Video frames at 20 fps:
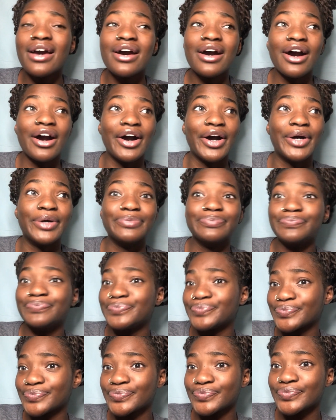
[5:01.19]
I
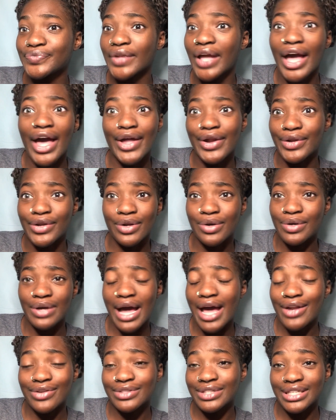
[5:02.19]

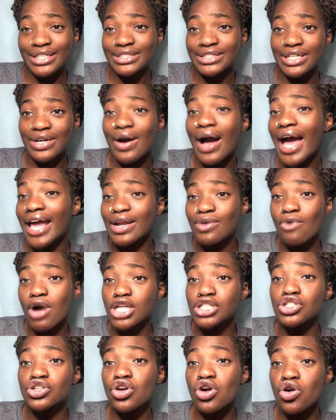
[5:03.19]
don't think so. I didn't
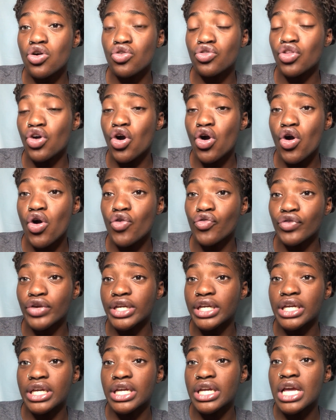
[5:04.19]
watch the whole
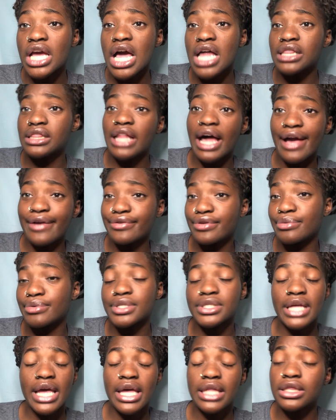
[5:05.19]
freaking live stream because,
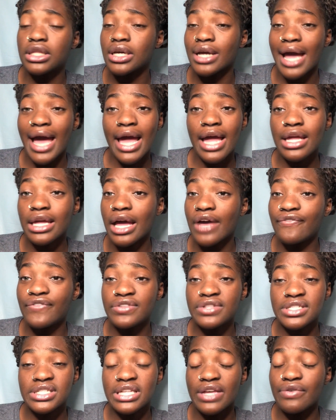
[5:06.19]
hey, look, I ain't got
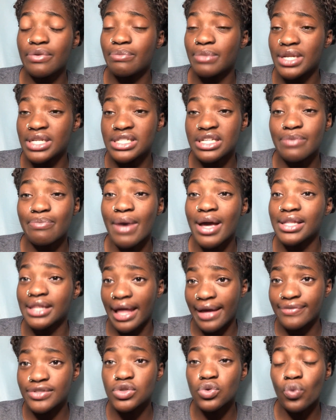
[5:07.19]
57 minutes of my
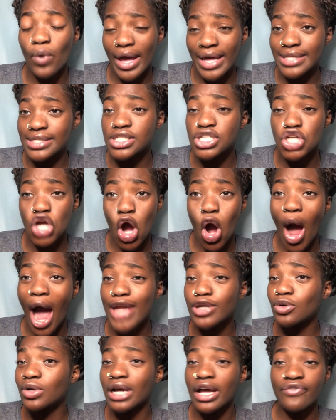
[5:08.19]
life to waste, y'all. I
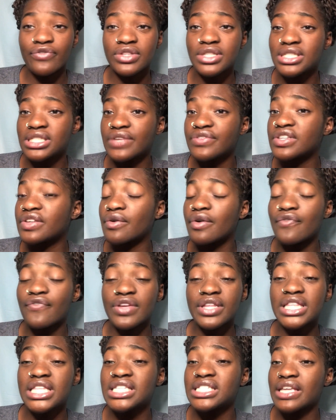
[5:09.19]
don't got
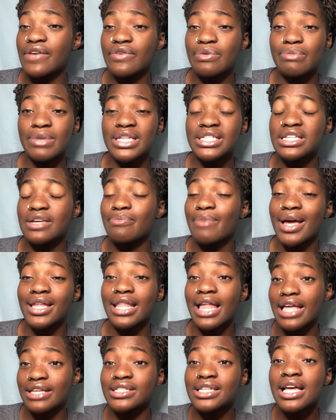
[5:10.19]
57 minutes of my
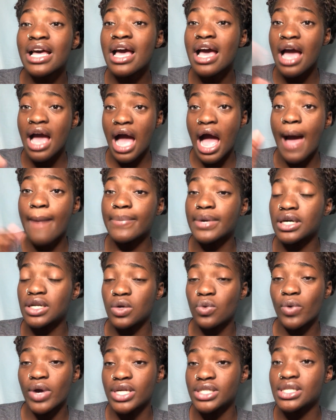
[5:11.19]
life I'm gonna
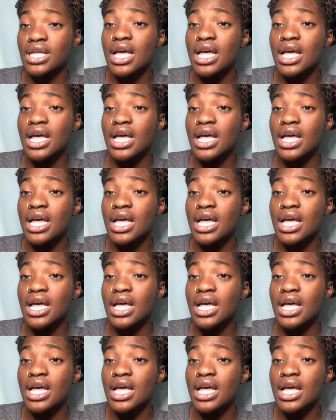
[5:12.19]
waste.